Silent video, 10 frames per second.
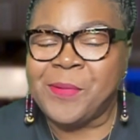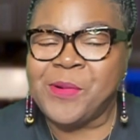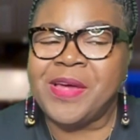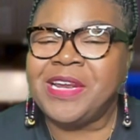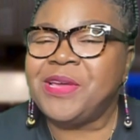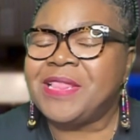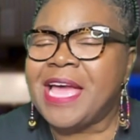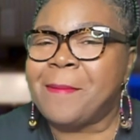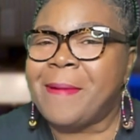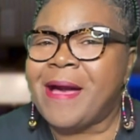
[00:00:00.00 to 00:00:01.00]
But what do you
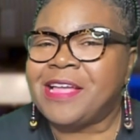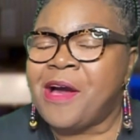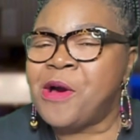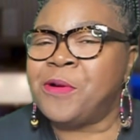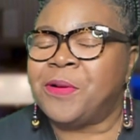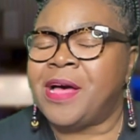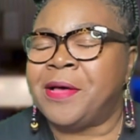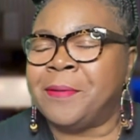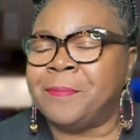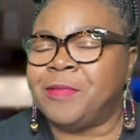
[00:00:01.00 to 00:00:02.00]
think about the whole
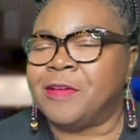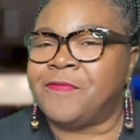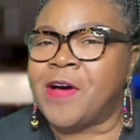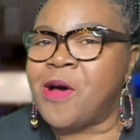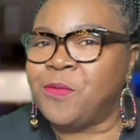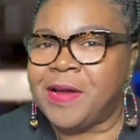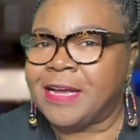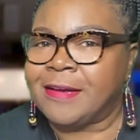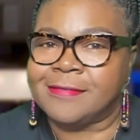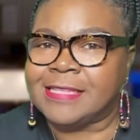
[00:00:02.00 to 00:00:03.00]
the phone
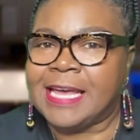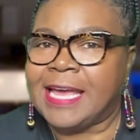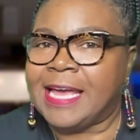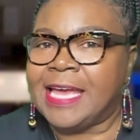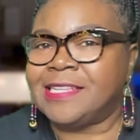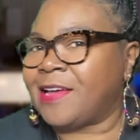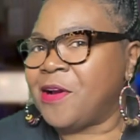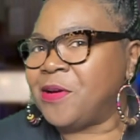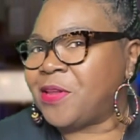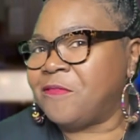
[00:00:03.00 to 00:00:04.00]
records thing? And he
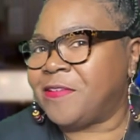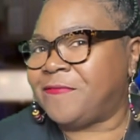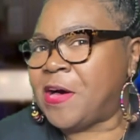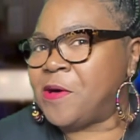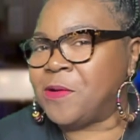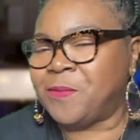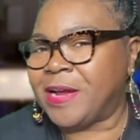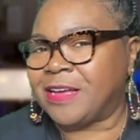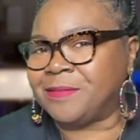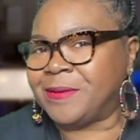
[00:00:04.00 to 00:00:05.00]
turned over the phone
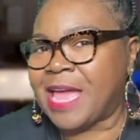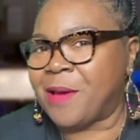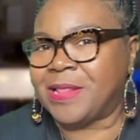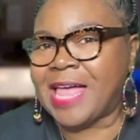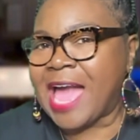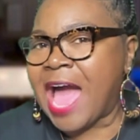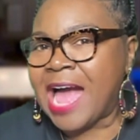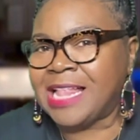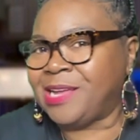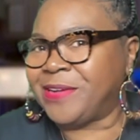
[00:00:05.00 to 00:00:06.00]
records, but they were like
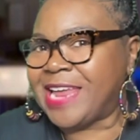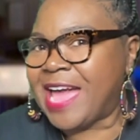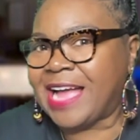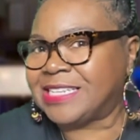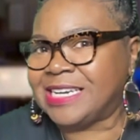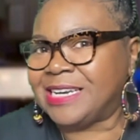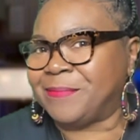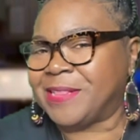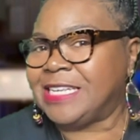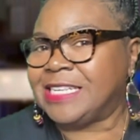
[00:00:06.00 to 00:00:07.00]
highly redacted, and the
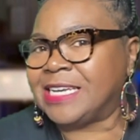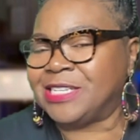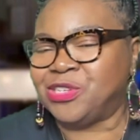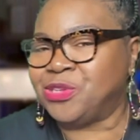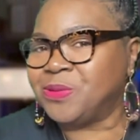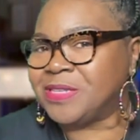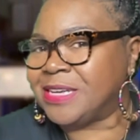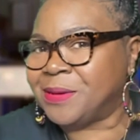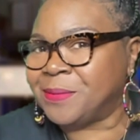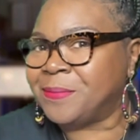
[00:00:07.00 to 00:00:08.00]
police couldn't use
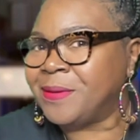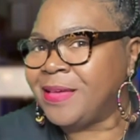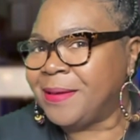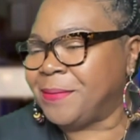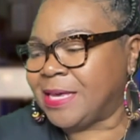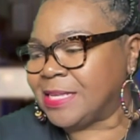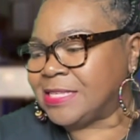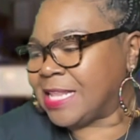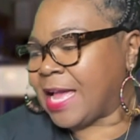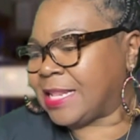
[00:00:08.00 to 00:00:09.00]
them
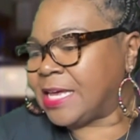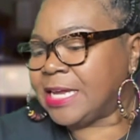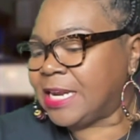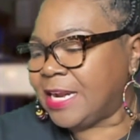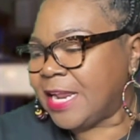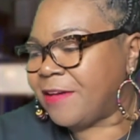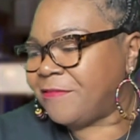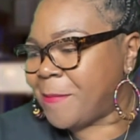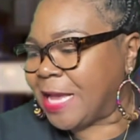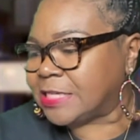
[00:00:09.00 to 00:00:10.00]
because like they couldn't get any
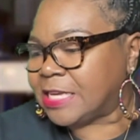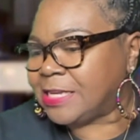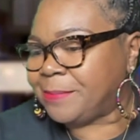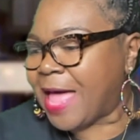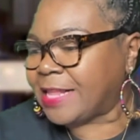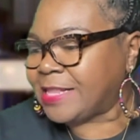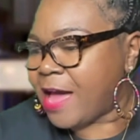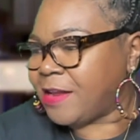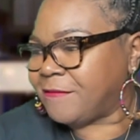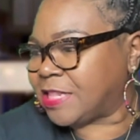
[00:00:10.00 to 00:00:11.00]
information because he blacked
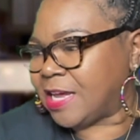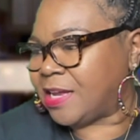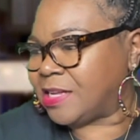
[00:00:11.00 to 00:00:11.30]
out everything.